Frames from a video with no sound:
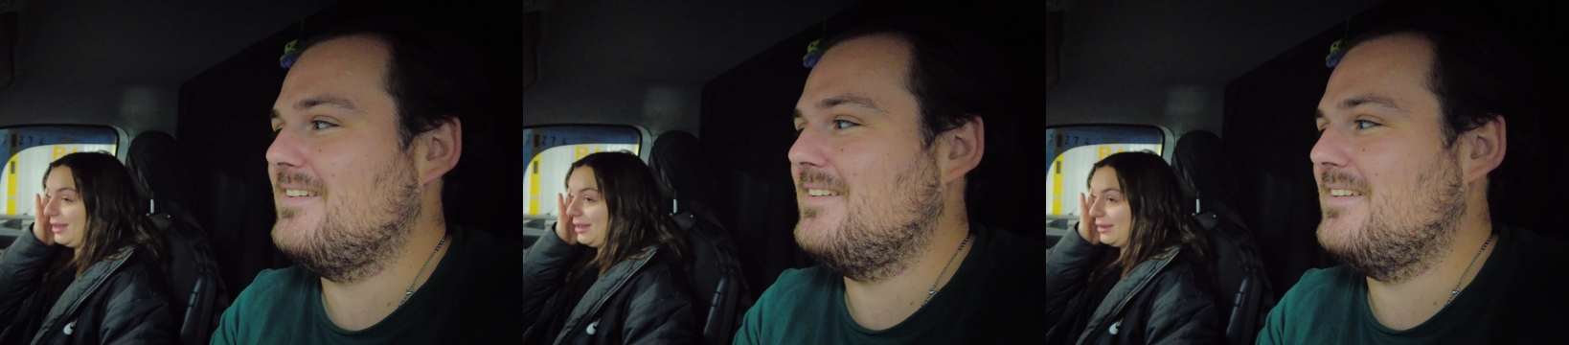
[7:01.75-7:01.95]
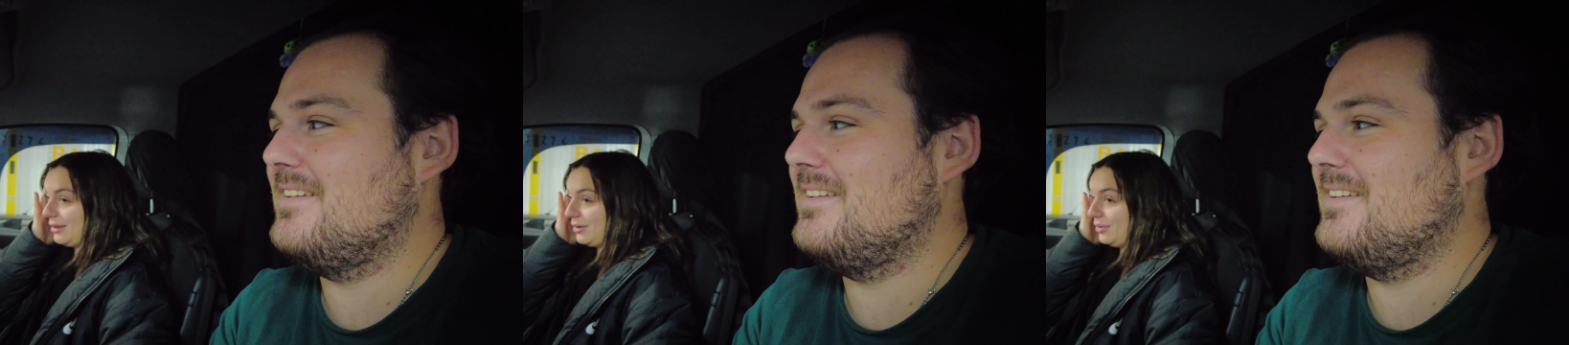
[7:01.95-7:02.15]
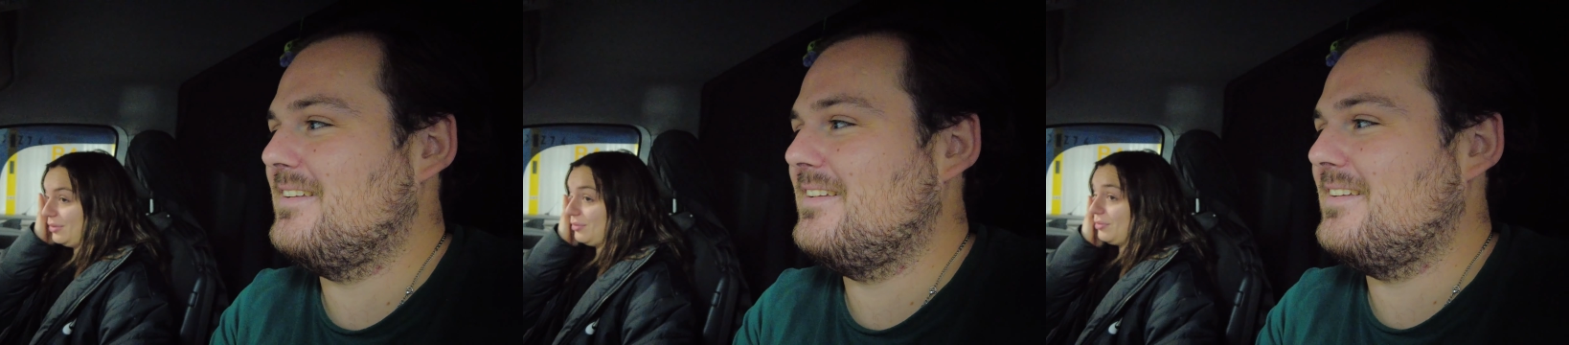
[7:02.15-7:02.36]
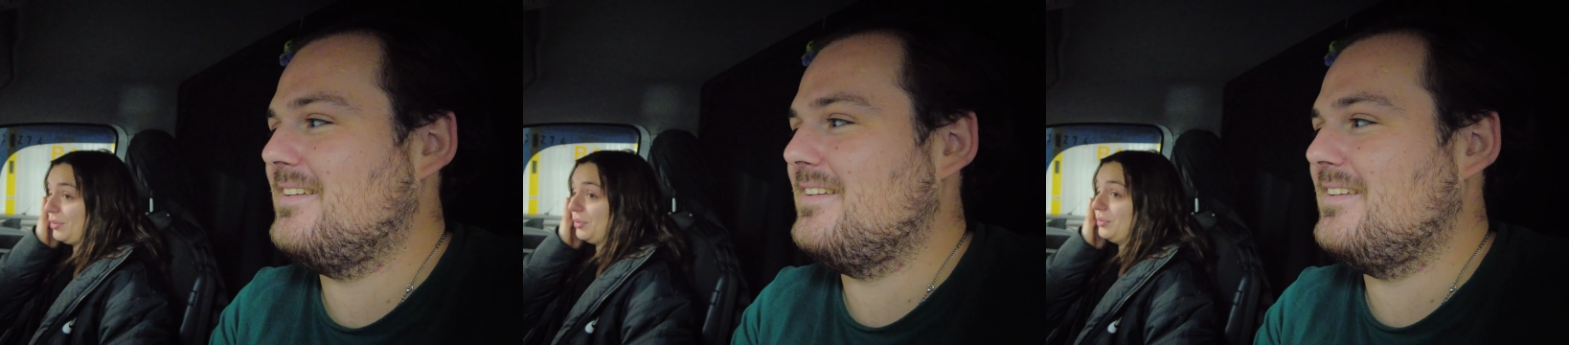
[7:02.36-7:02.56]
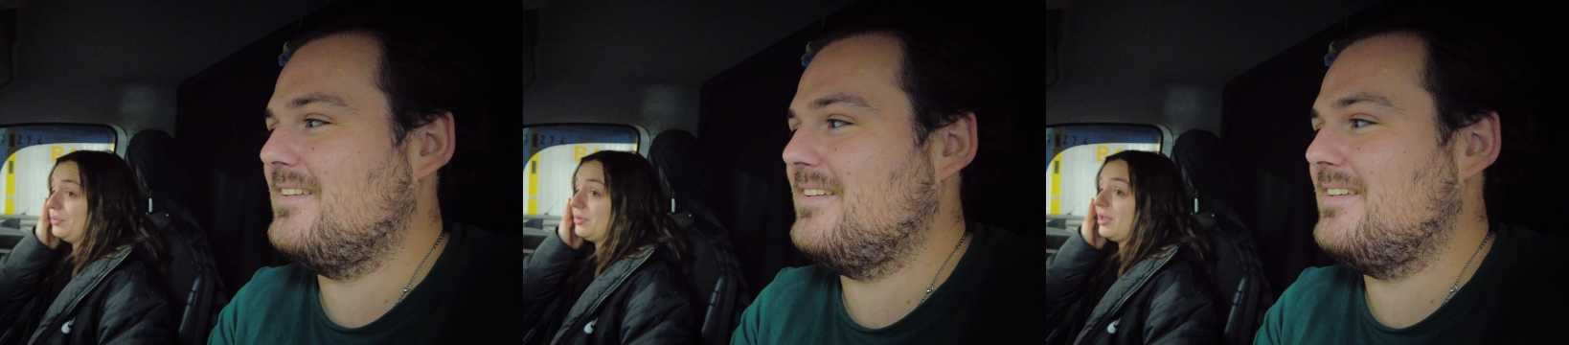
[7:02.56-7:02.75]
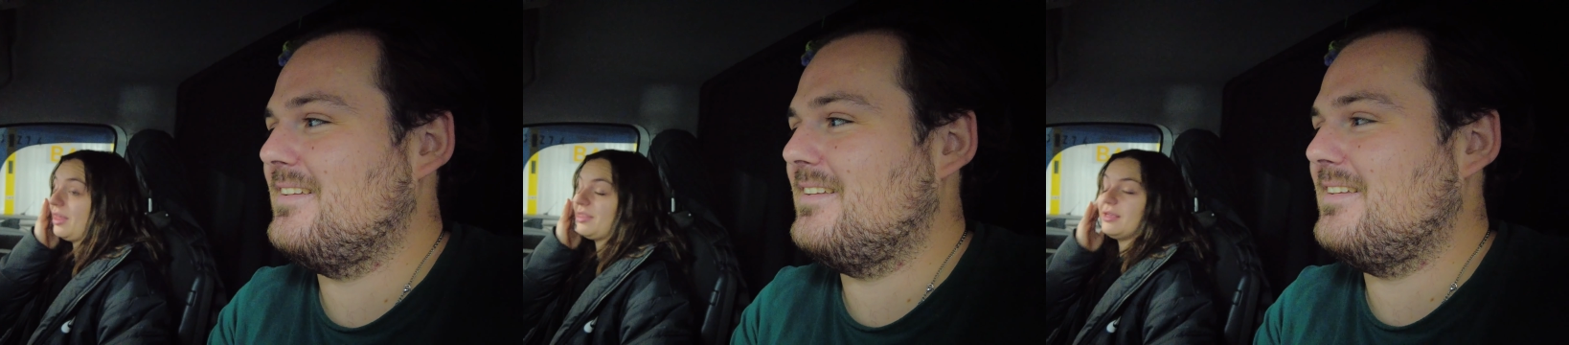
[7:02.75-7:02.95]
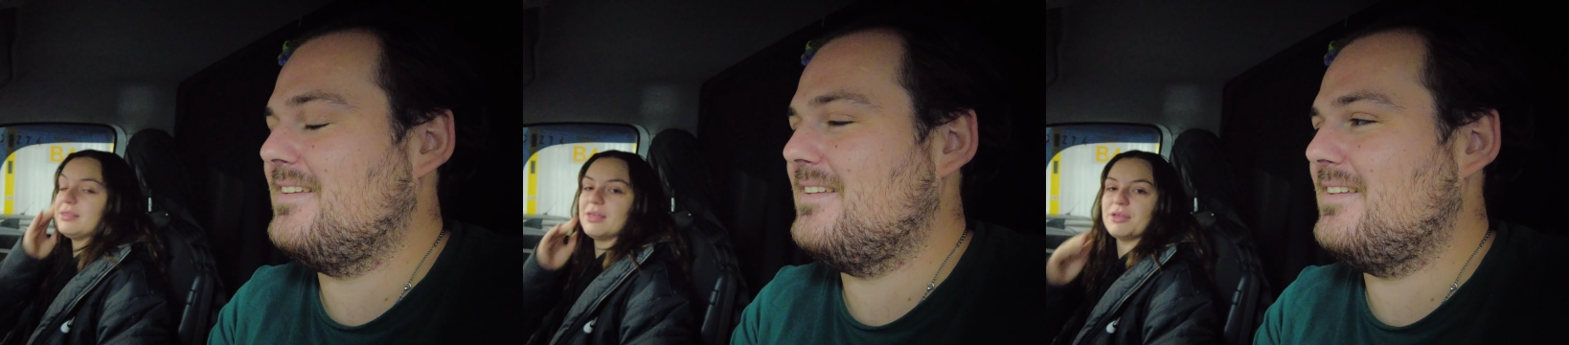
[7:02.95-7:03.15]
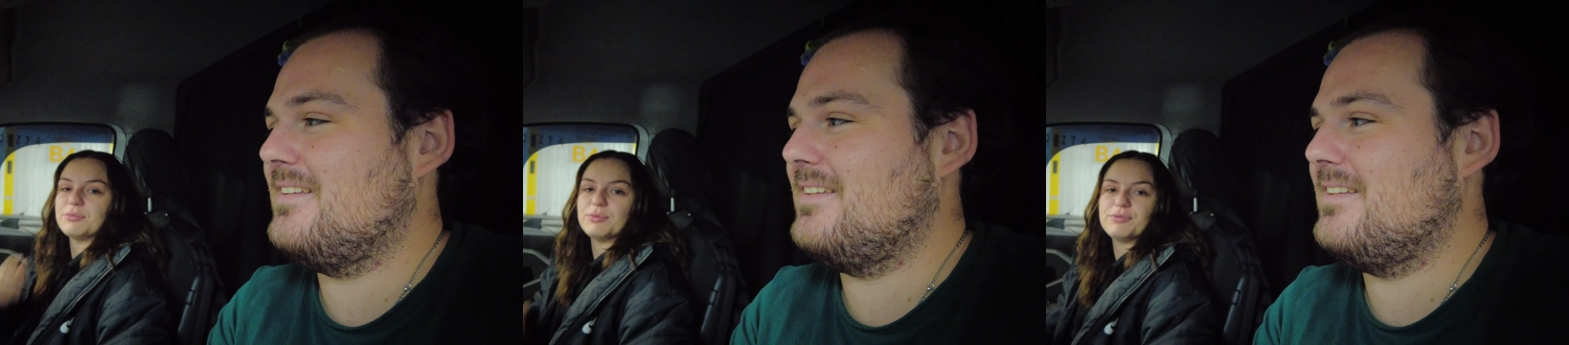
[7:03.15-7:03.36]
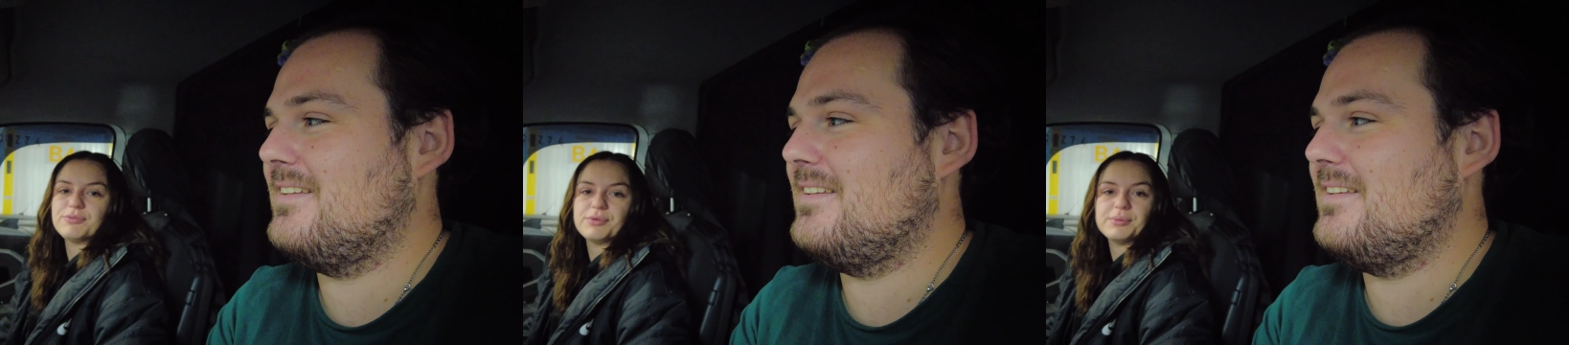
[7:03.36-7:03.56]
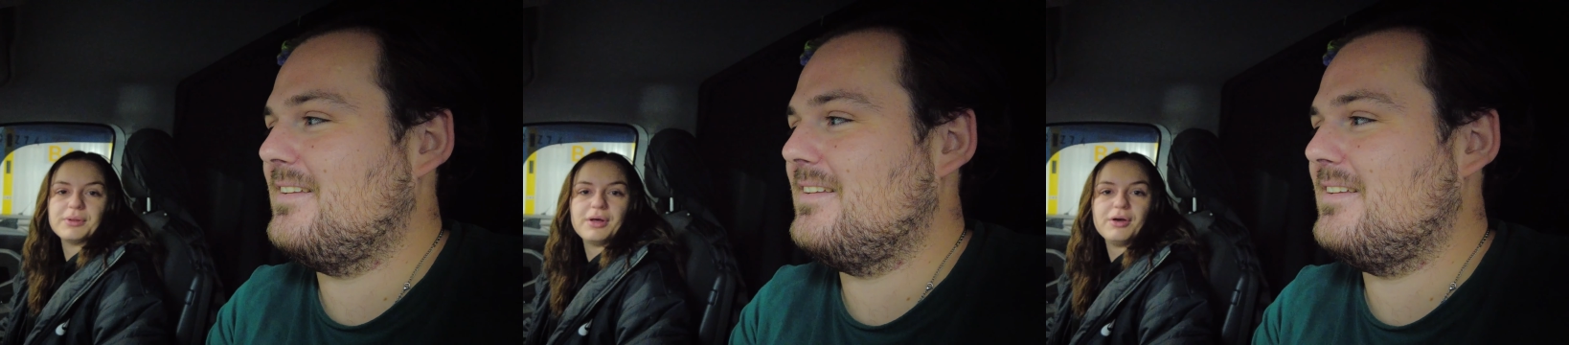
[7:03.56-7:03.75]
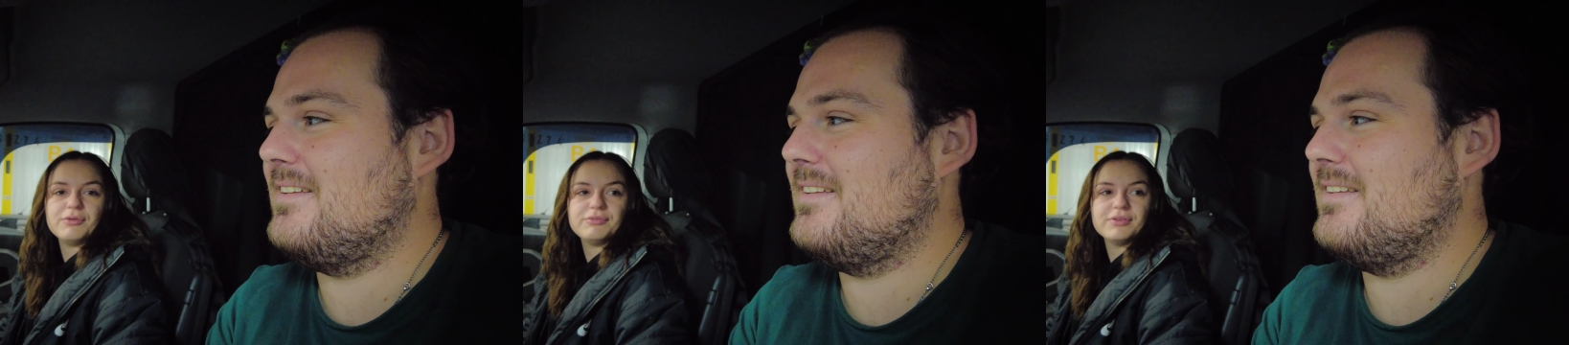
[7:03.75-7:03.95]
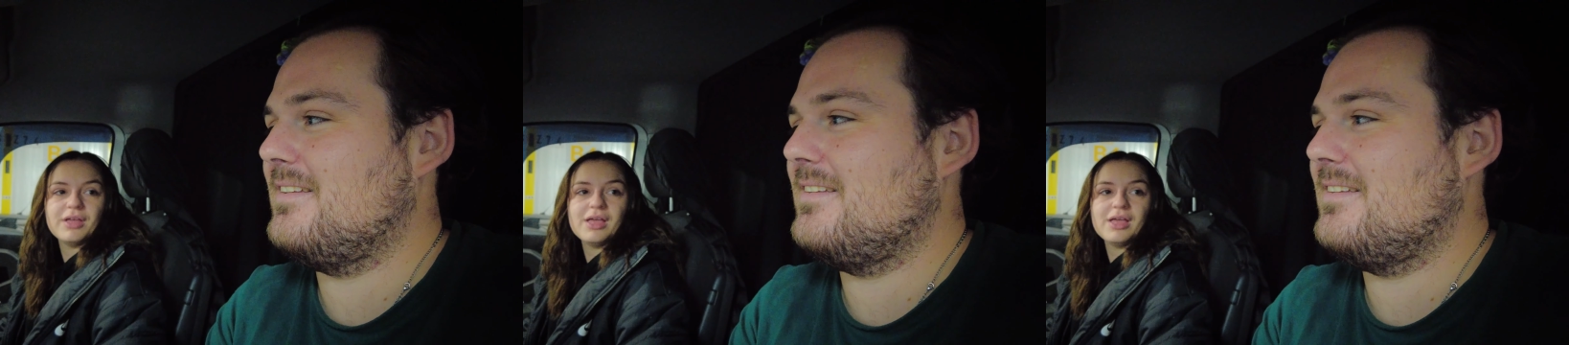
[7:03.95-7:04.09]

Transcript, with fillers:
Speaker 1: anything on the road. I think that's what threw it off.